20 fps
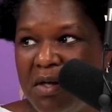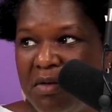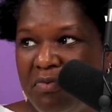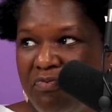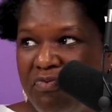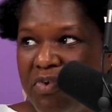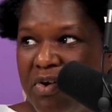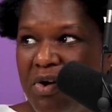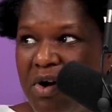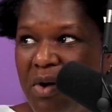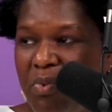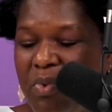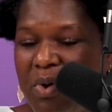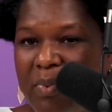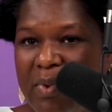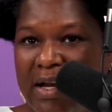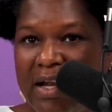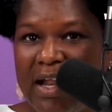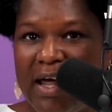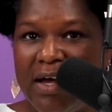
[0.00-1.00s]
figure out what
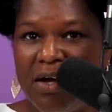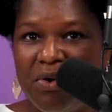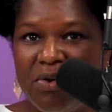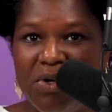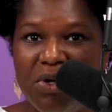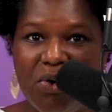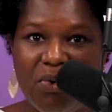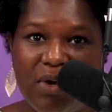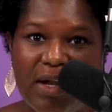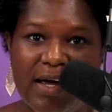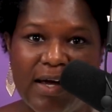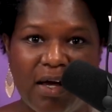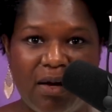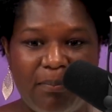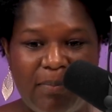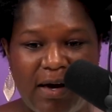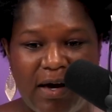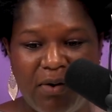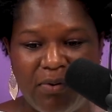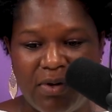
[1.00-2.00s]
we like or don't like
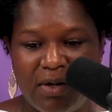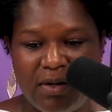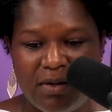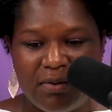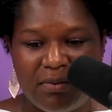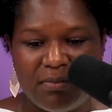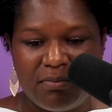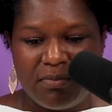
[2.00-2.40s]
about it,